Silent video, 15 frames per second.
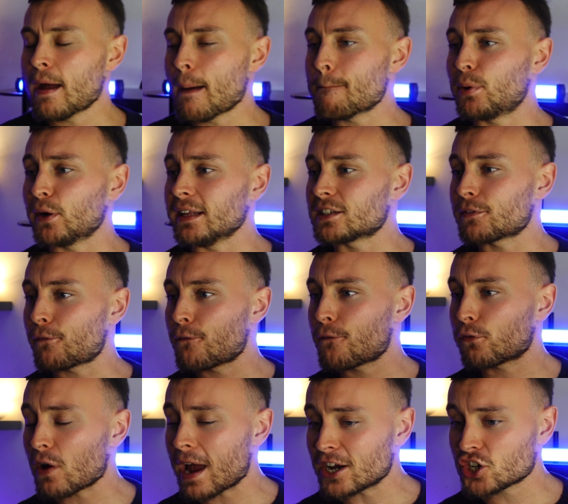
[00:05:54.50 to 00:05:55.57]
but it's
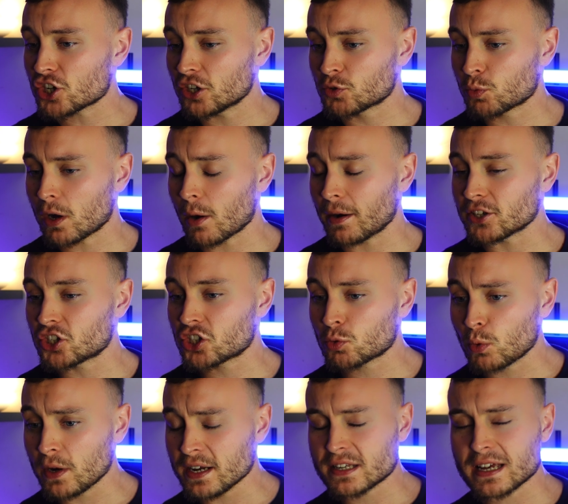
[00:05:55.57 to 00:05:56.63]
fresh as well. It's
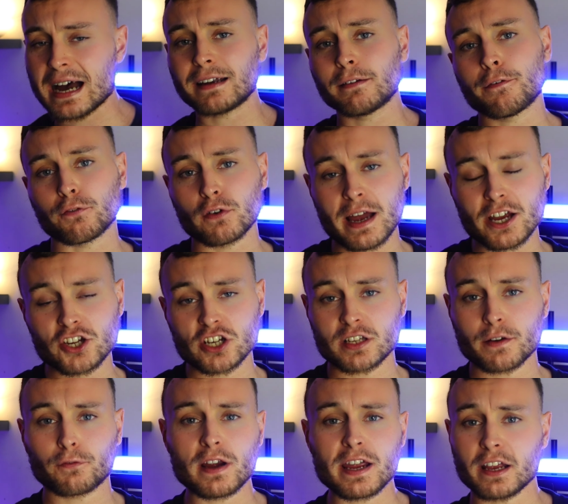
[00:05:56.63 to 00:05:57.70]
sweet and fresh. It's a
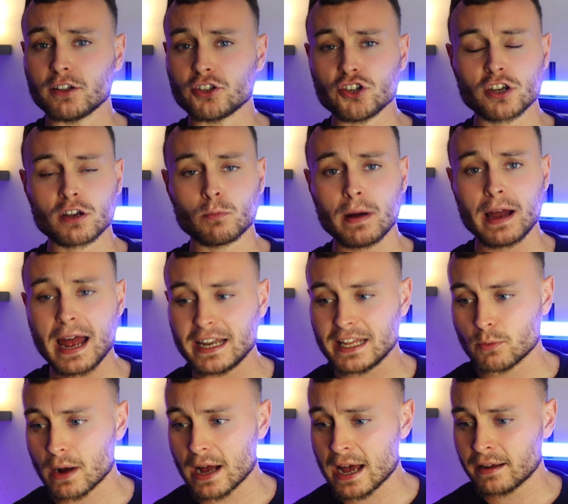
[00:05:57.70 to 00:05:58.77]
fragrance you can wear
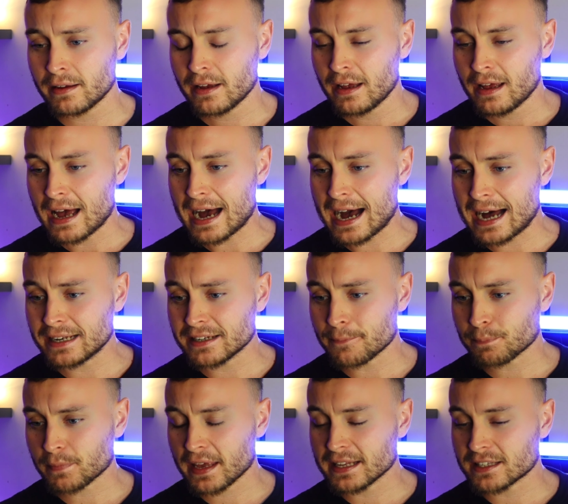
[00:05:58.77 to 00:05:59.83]
anywhere, and
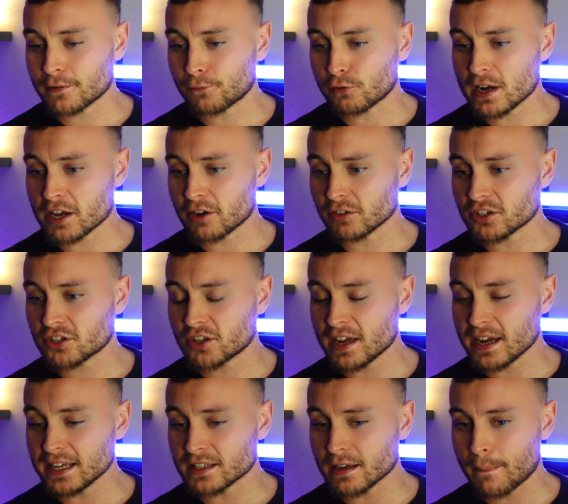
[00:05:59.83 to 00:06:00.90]
it's a fragrance that
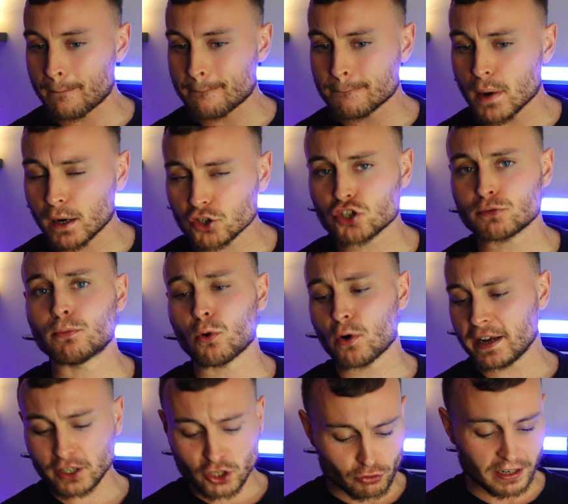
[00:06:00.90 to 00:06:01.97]
is much more
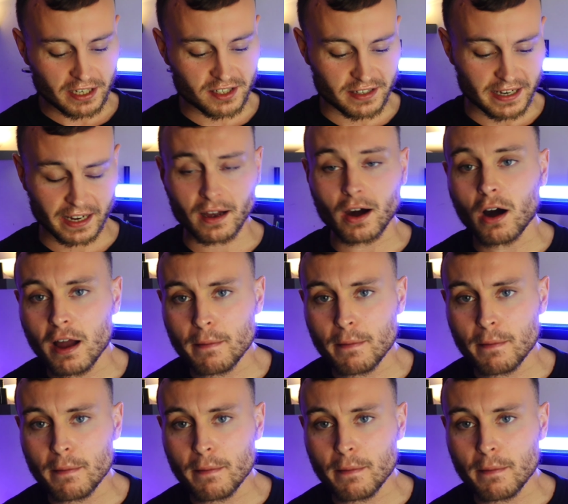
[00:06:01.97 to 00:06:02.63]
interesting, I